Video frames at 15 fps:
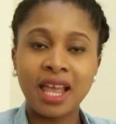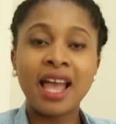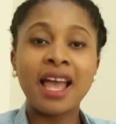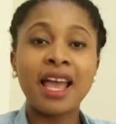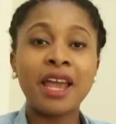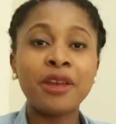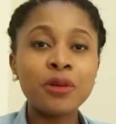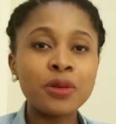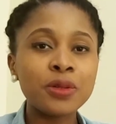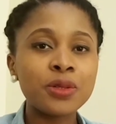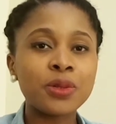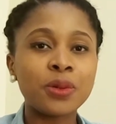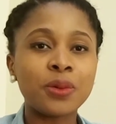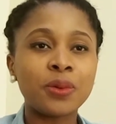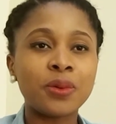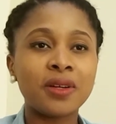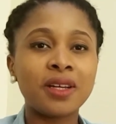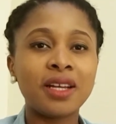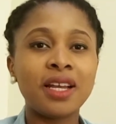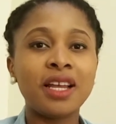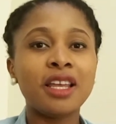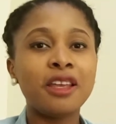And also,
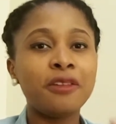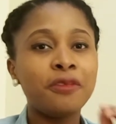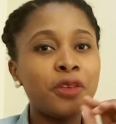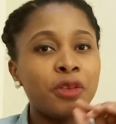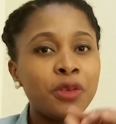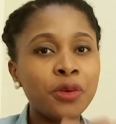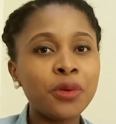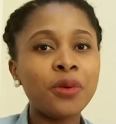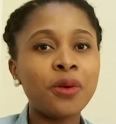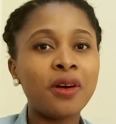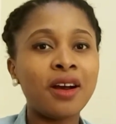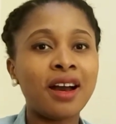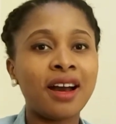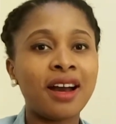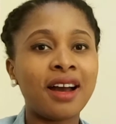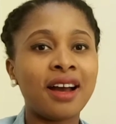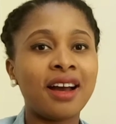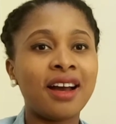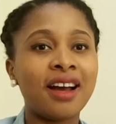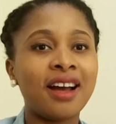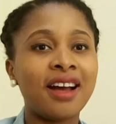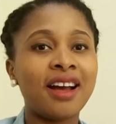if you are
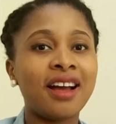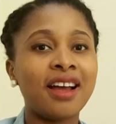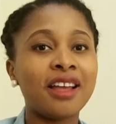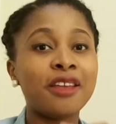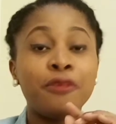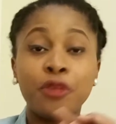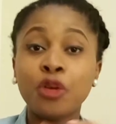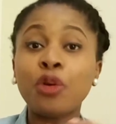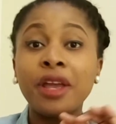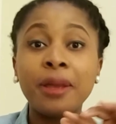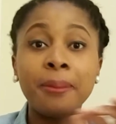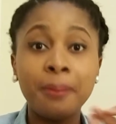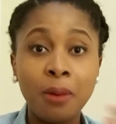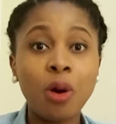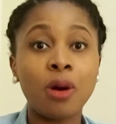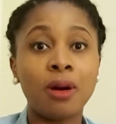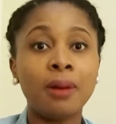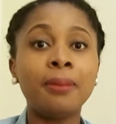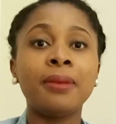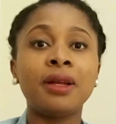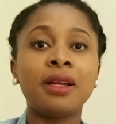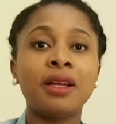a
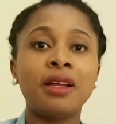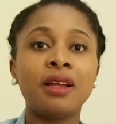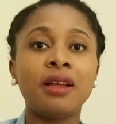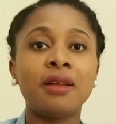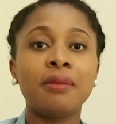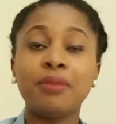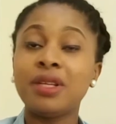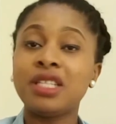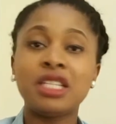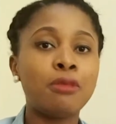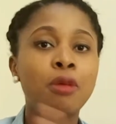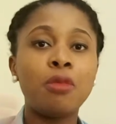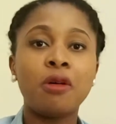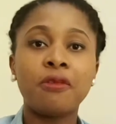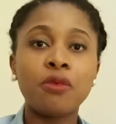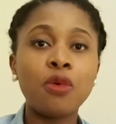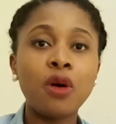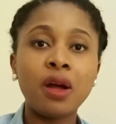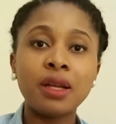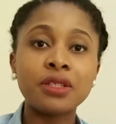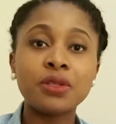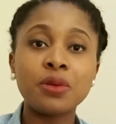mom, be it a mom of
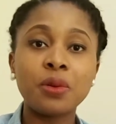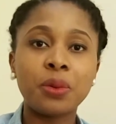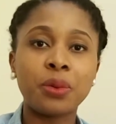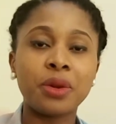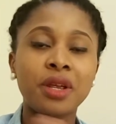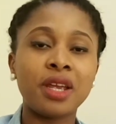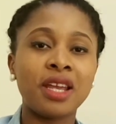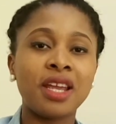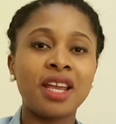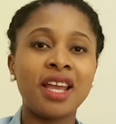1, 2, 3,